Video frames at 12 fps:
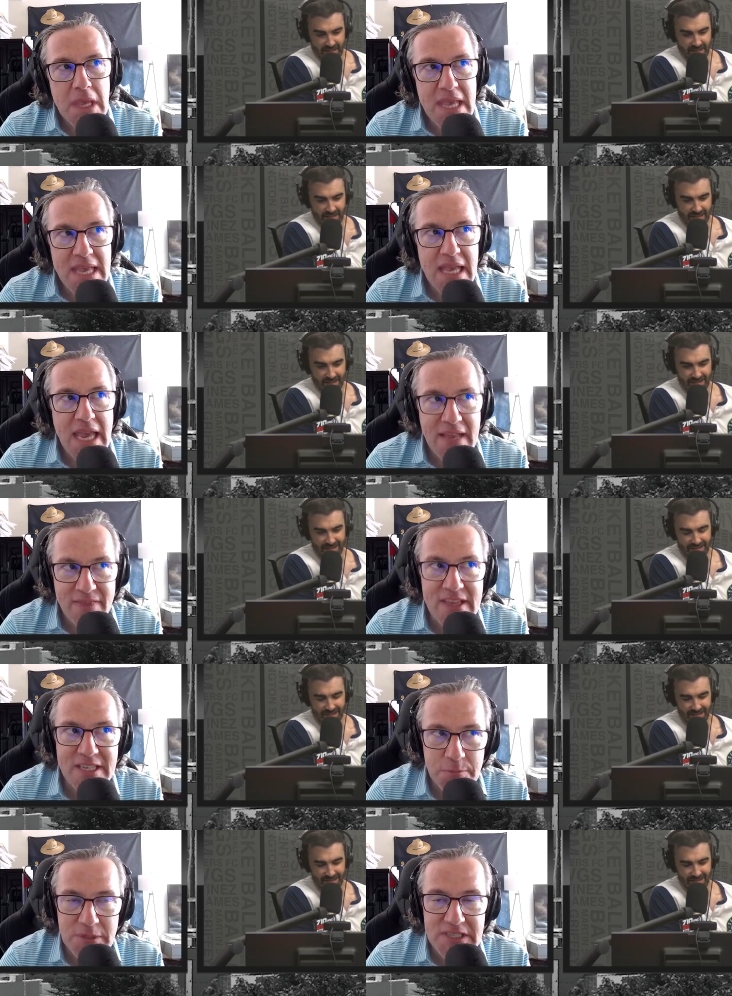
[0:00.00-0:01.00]
Speaker 1: At this
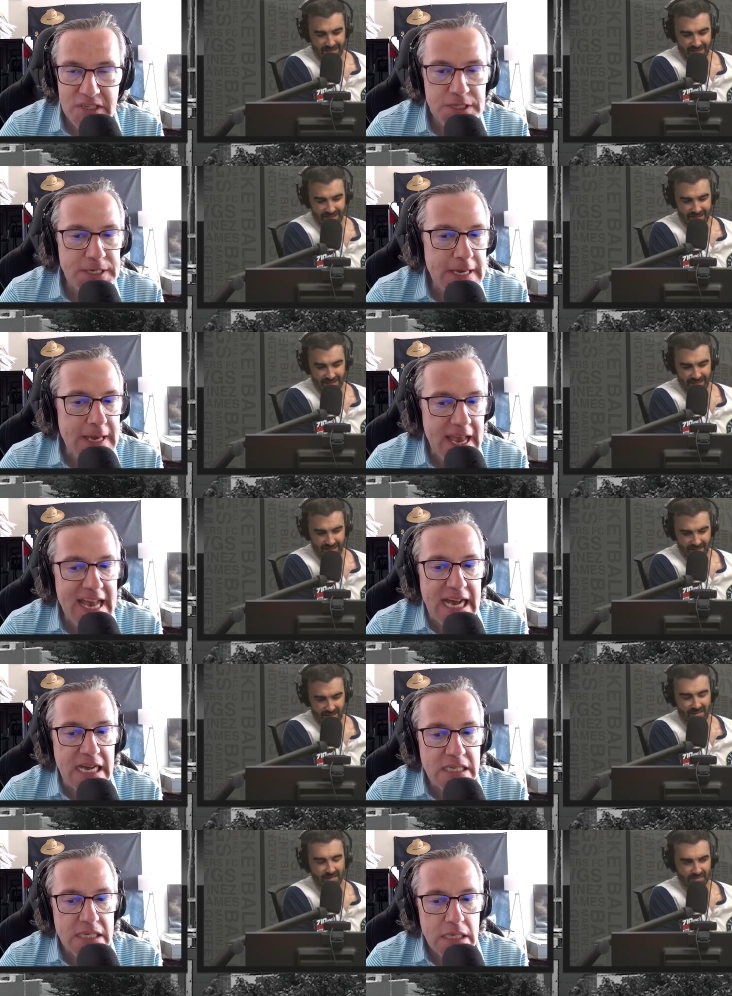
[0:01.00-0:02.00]
position, yeah.
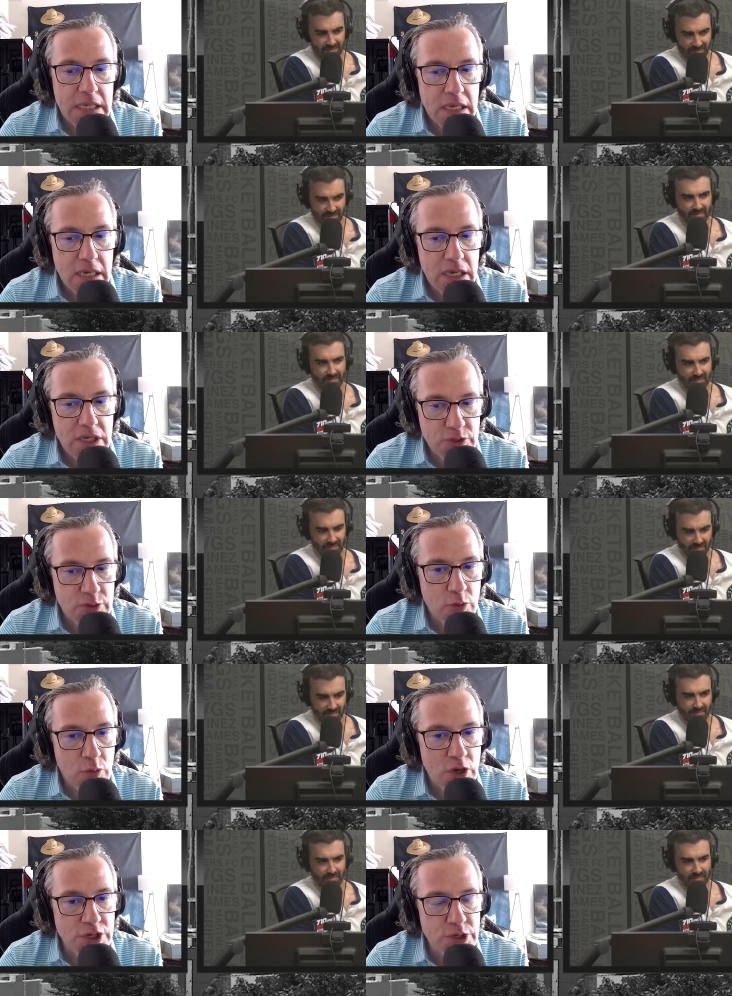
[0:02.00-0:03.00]
Because
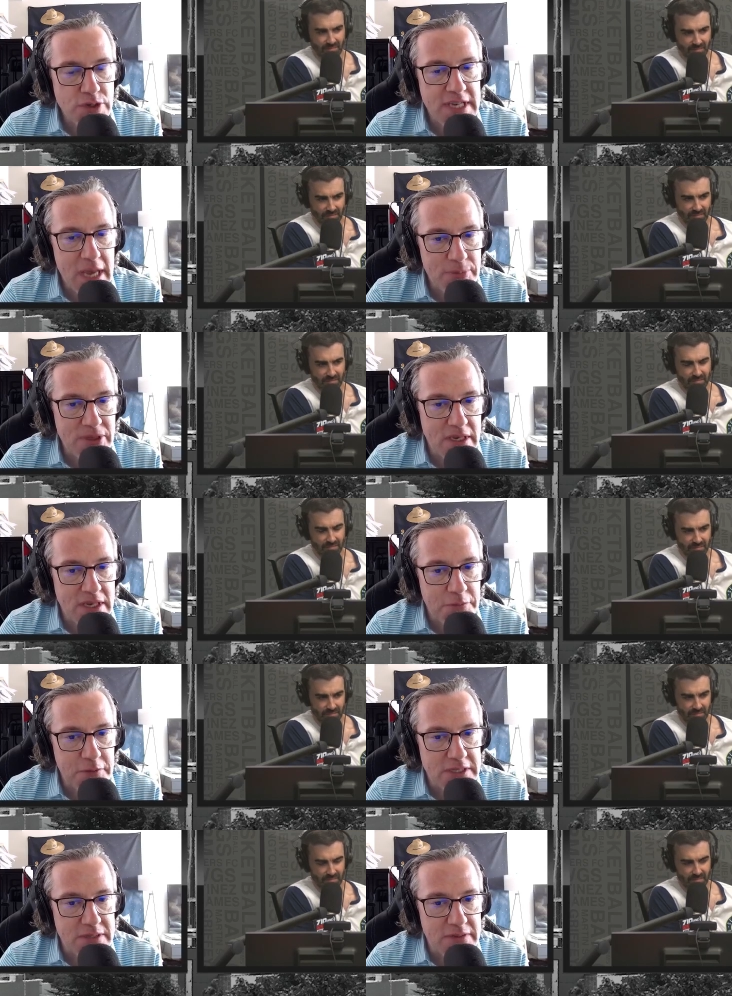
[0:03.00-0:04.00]
where's your depth at
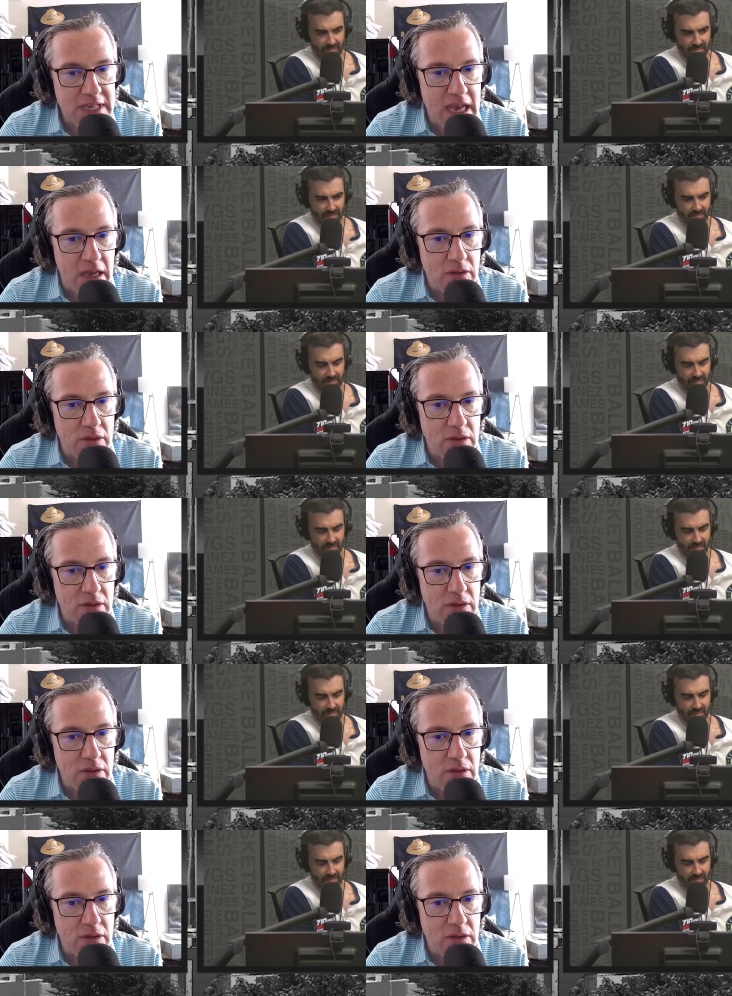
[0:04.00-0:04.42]
defensive tackle?